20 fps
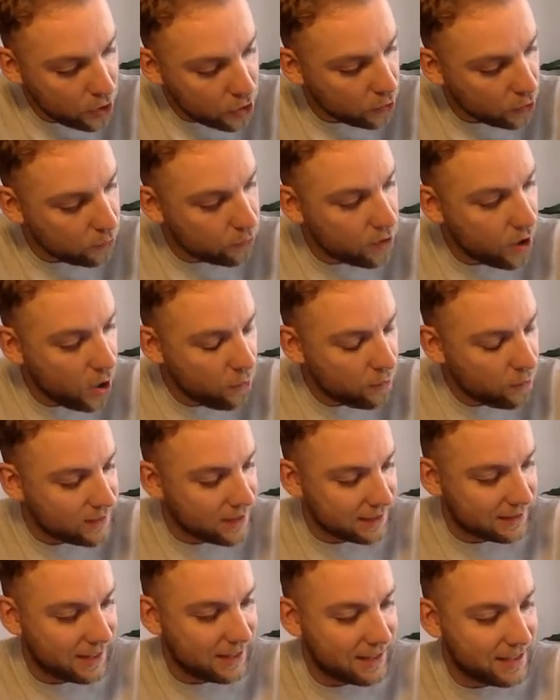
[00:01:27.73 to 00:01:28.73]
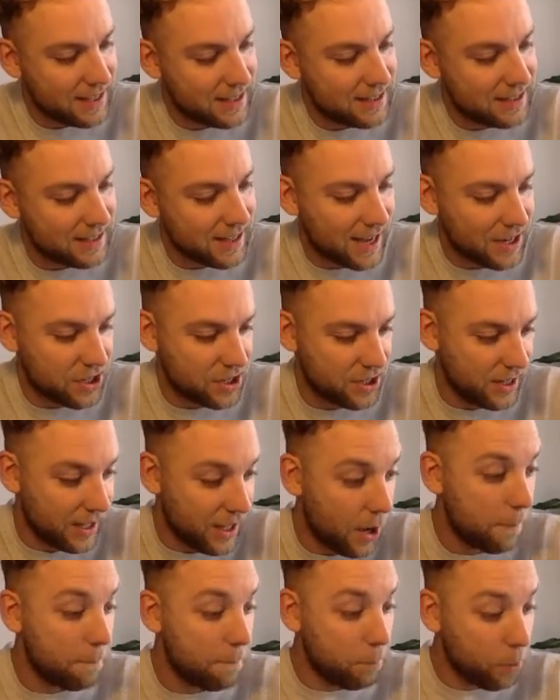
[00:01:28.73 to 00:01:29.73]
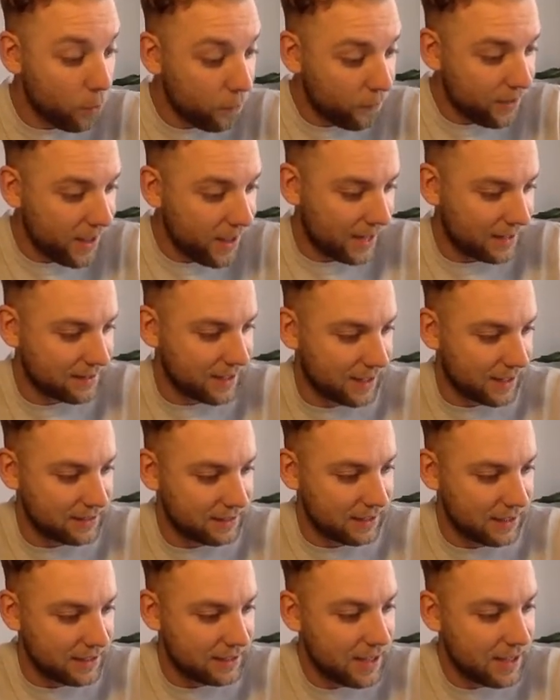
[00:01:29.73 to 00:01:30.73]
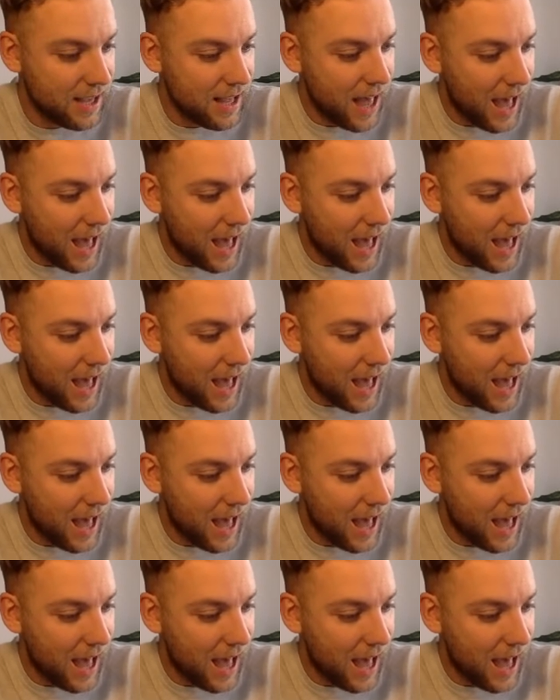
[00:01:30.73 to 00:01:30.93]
you notice that this is actually above the x-axis